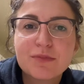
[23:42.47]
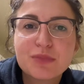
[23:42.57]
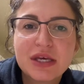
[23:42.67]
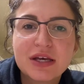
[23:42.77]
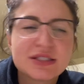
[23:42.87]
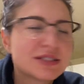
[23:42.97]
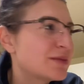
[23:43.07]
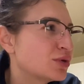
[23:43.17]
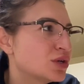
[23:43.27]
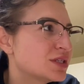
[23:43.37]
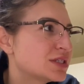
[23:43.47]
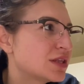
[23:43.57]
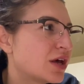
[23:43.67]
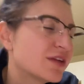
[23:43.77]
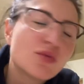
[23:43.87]
because that produces a
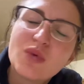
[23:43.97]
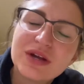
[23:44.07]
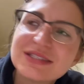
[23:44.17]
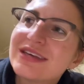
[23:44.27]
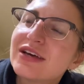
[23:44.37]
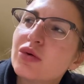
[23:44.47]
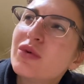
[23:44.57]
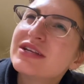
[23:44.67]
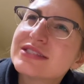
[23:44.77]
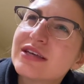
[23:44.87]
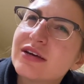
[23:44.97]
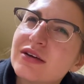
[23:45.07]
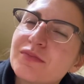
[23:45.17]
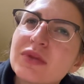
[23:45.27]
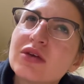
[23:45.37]
lot of what is
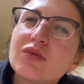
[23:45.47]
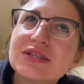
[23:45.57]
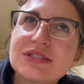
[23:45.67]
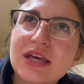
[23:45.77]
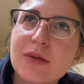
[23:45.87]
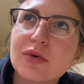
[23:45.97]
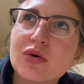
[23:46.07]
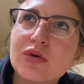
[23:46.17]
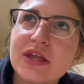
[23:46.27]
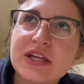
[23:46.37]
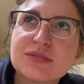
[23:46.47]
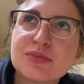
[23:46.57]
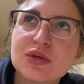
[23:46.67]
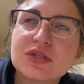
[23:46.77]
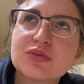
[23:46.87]
the chemical that is
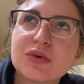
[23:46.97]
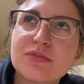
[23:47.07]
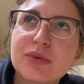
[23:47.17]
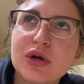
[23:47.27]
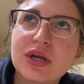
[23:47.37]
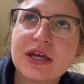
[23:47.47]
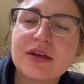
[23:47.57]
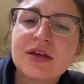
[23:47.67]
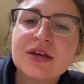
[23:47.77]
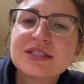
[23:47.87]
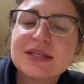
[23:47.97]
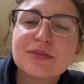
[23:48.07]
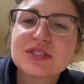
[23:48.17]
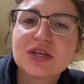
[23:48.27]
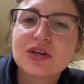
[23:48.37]
produced with burning?
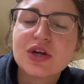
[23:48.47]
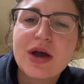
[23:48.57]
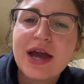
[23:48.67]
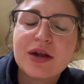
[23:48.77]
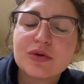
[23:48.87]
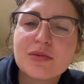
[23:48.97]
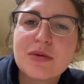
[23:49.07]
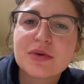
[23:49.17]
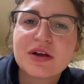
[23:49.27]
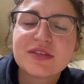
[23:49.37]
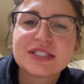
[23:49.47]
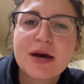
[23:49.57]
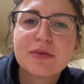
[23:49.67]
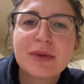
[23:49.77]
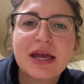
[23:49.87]
Someone's gonna know. I don't remember it off the
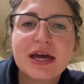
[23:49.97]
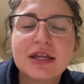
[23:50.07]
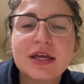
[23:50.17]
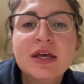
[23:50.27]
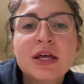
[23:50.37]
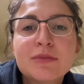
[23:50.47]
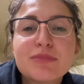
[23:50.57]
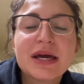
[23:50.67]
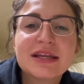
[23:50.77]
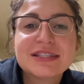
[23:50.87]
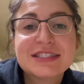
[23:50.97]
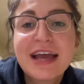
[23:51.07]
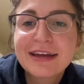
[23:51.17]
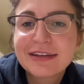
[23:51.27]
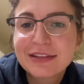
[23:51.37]
top of my head, but it's
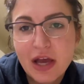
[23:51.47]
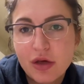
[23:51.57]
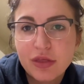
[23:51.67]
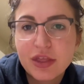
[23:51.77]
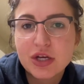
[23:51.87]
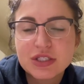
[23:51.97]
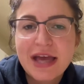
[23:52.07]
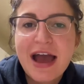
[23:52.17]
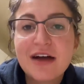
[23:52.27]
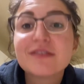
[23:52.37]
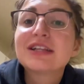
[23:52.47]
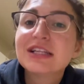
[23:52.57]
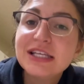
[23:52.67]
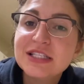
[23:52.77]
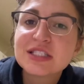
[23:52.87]
technically healthier to have
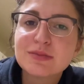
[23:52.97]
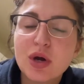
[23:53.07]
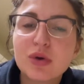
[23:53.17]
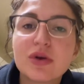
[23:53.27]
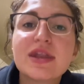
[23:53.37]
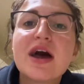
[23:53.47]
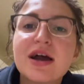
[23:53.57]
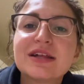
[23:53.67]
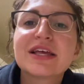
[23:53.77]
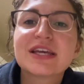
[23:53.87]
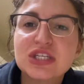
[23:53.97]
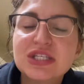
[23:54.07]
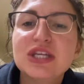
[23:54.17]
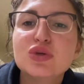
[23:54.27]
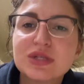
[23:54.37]
clean smoke or not like
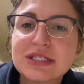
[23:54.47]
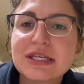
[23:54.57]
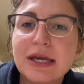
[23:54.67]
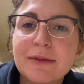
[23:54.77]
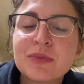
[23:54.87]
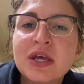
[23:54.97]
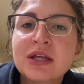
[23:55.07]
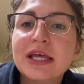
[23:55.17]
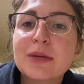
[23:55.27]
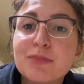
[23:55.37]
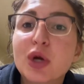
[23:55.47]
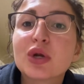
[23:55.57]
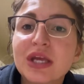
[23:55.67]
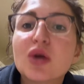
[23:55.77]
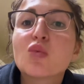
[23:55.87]
continuously like
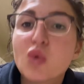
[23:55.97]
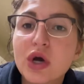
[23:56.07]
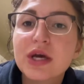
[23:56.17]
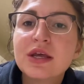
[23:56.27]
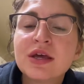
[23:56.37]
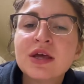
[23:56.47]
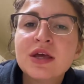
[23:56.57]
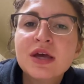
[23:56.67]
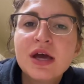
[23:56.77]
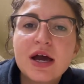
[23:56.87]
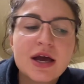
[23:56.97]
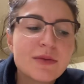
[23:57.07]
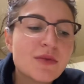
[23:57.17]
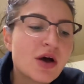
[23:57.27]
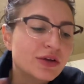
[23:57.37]
burning wood
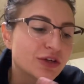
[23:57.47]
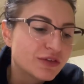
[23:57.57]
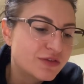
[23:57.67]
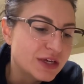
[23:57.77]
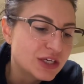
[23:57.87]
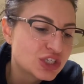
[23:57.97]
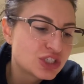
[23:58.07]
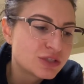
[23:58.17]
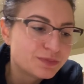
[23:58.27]
on your fish.